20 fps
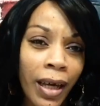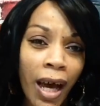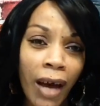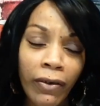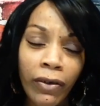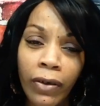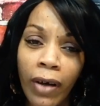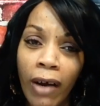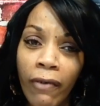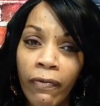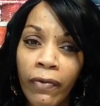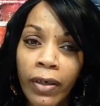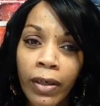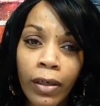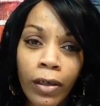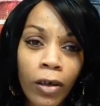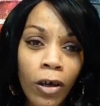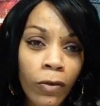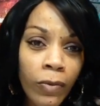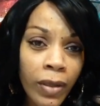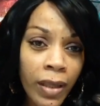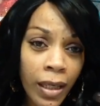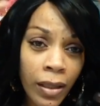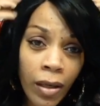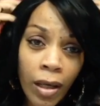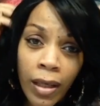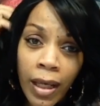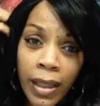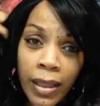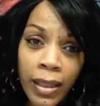after I finger combed it, that's
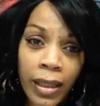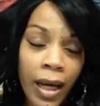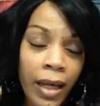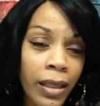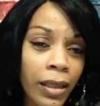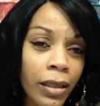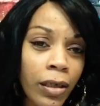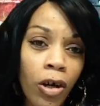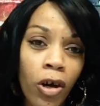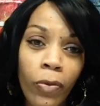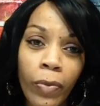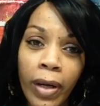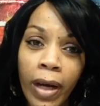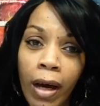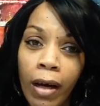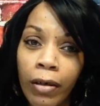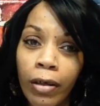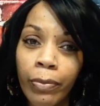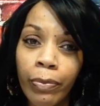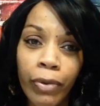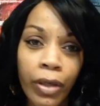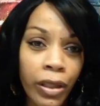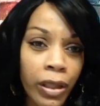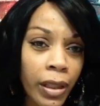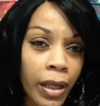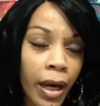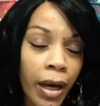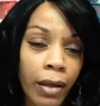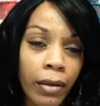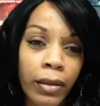all I did. I didn't comb it out or brush
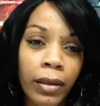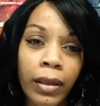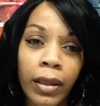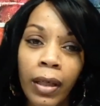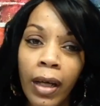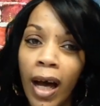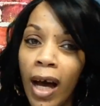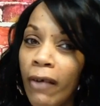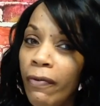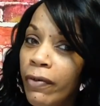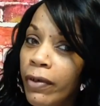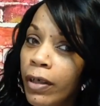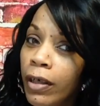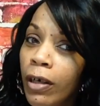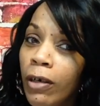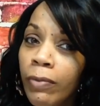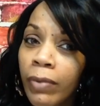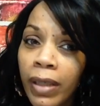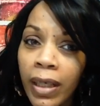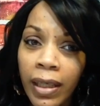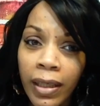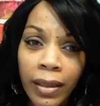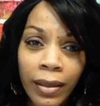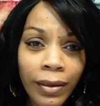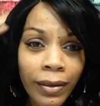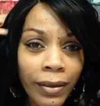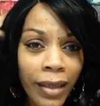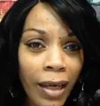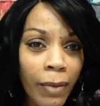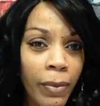it out. I finger combed it, and
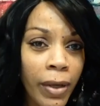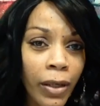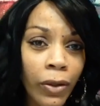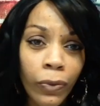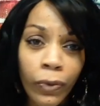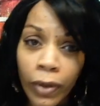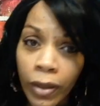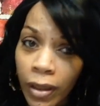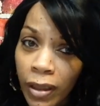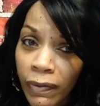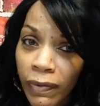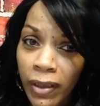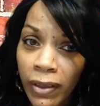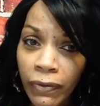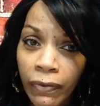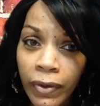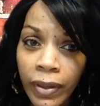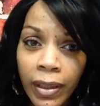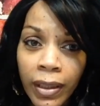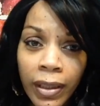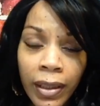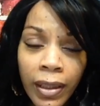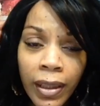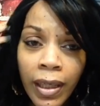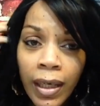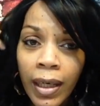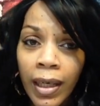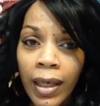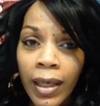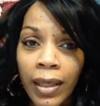that made a world of difference.
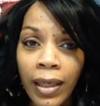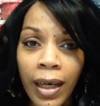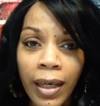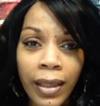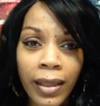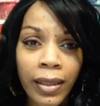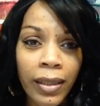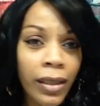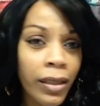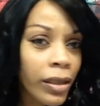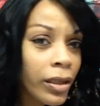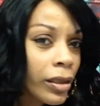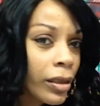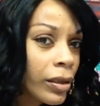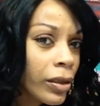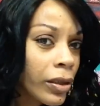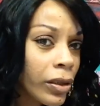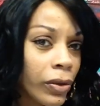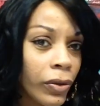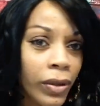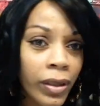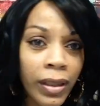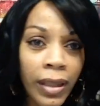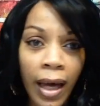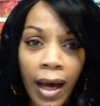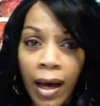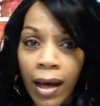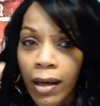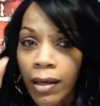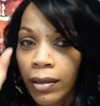Like, it's such a cute
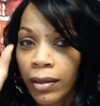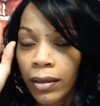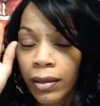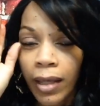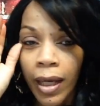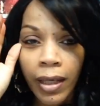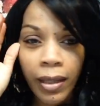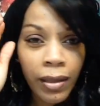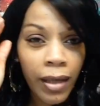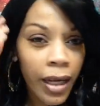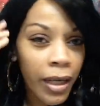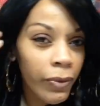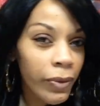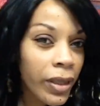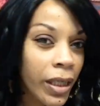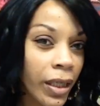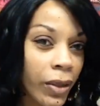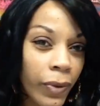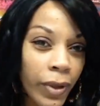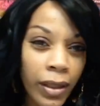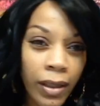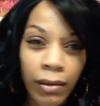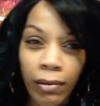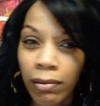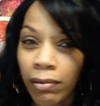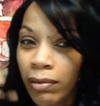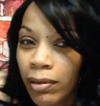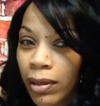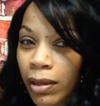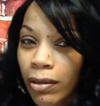style. Like, I don't want to take away the,
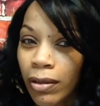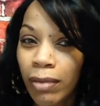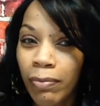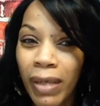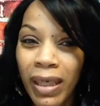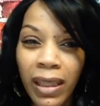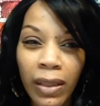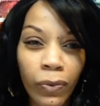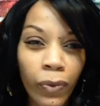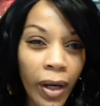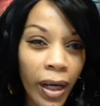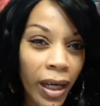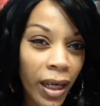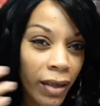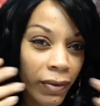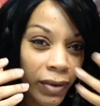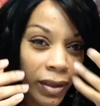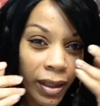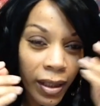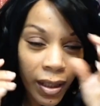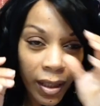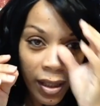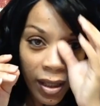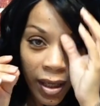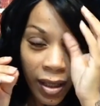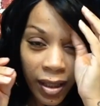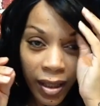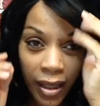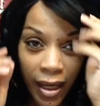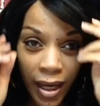you know, the messy waves.
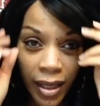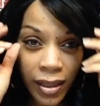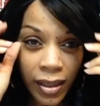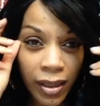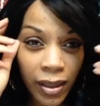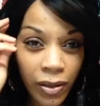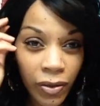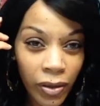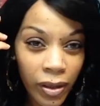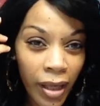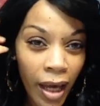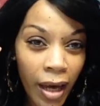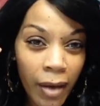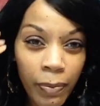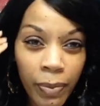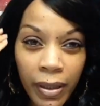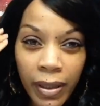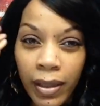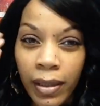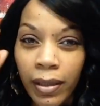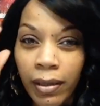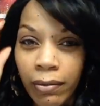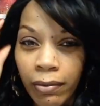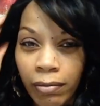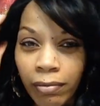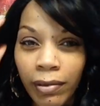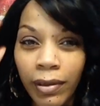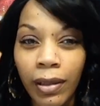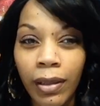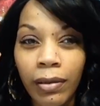Then it has these little side pieces,
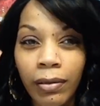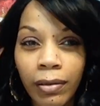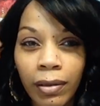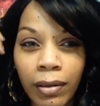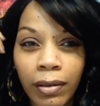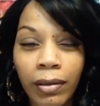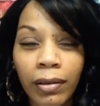you know,